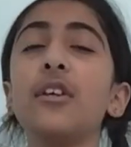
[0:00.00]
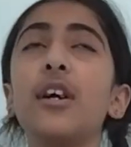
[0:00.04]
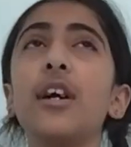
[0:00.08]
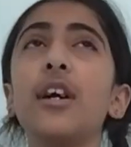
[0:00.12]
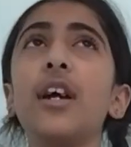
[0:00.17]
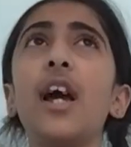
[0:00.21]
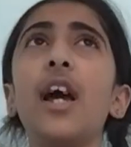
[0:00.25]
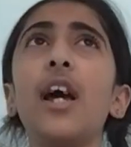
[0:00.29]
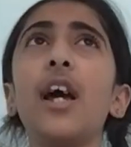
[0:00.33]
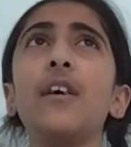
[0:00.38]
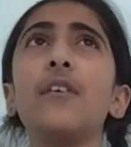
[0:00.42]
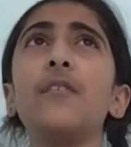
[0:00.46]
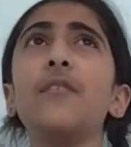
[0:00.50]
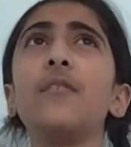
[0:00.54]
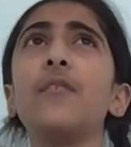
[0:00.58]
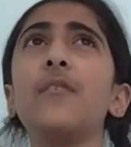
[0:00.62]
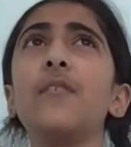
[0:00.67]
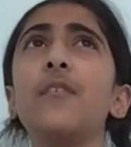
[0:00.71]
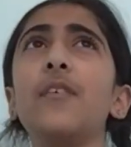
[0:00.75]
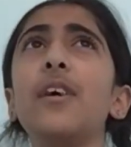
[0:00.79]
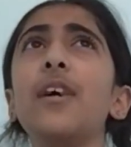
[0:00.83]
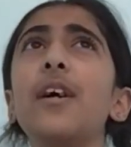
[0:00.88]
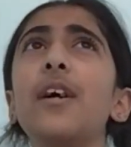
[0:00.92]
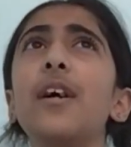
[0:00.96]
I have
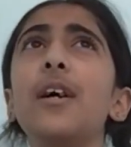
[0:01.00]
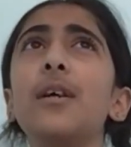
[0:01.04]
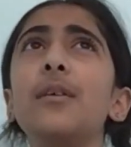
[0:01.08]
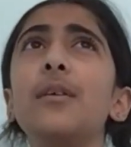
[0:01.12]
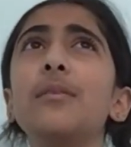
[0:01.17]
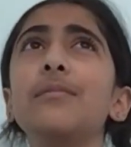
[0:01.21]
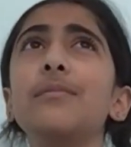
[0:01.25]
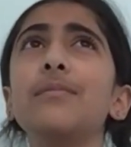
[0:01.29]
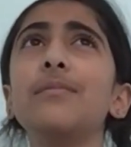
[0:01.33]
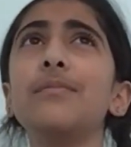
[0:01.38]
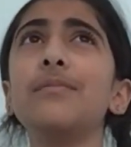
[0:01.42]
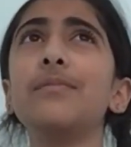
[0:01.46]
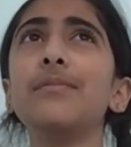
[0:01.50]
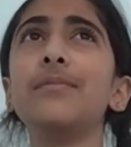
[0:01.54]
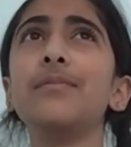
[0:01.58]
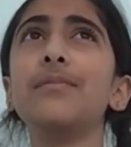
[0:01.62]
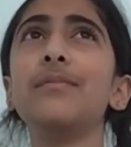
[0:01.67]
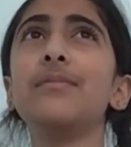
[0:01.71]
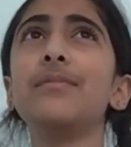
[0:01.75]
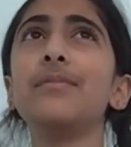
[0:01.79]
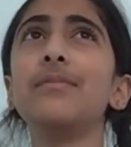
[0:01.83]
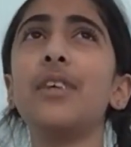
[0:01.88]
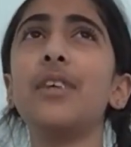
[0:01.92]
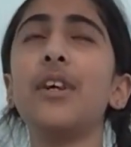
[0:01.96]

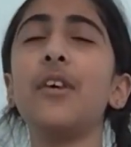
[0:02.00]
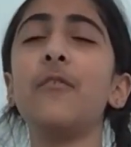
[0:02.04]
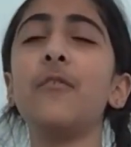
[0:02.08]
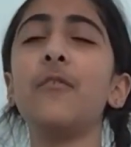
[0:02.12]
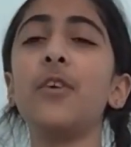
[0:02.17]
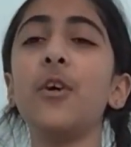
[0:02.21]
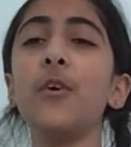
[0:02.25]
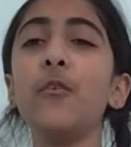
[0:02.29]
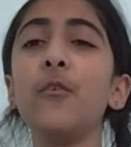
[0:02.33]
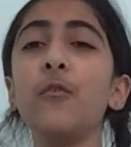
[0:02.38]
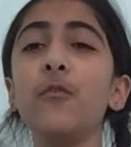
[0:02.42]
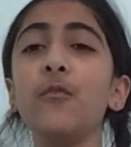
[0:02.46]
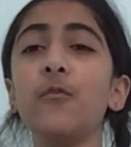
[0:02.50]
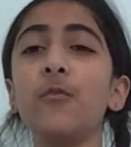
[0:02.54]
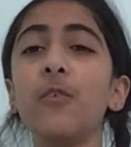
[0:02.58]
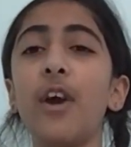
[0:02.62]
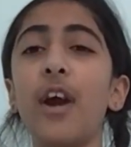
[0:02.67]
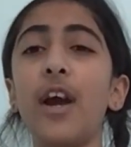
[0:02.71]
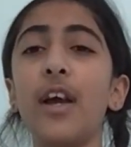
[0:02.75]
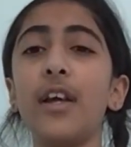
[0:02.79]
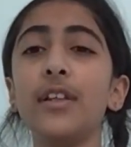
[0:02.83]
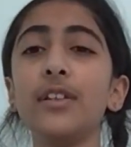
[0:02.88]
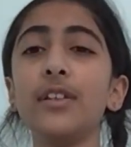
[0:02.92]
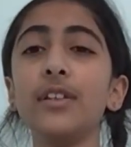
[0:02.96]
a few
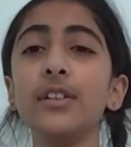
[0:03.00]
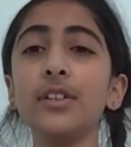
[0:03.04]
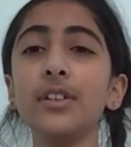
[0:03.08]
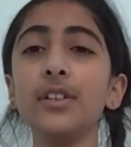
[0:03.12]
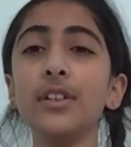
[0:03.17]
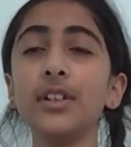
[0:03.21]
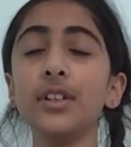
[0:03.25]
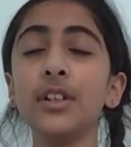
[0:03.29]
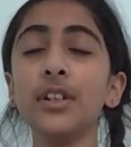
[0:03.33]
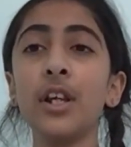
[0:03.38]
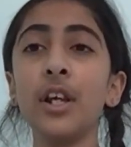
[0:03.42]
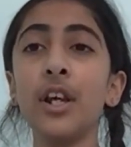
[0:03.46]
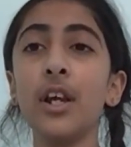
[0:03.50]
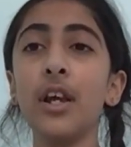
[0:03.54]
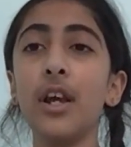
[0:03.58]
friends